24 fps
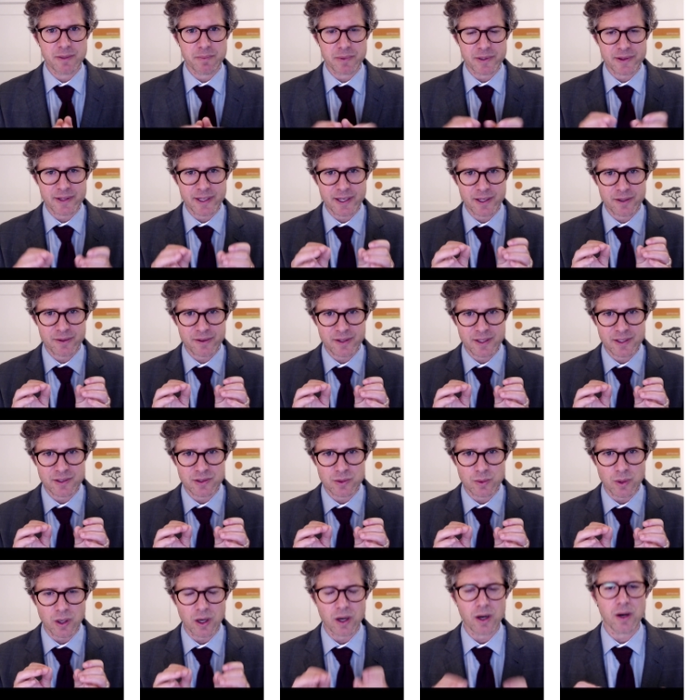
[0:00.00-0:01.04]
but they are things
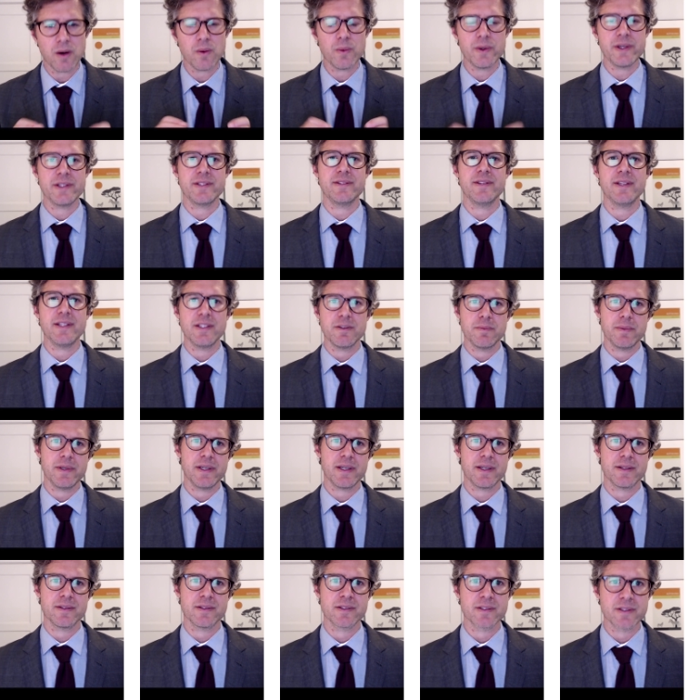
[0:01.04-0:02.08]
you always need to be
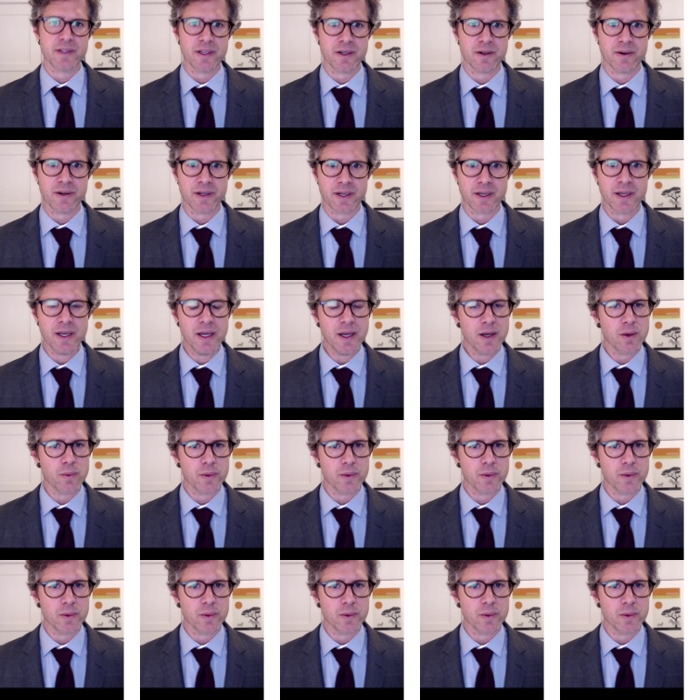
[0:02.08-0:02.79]
considering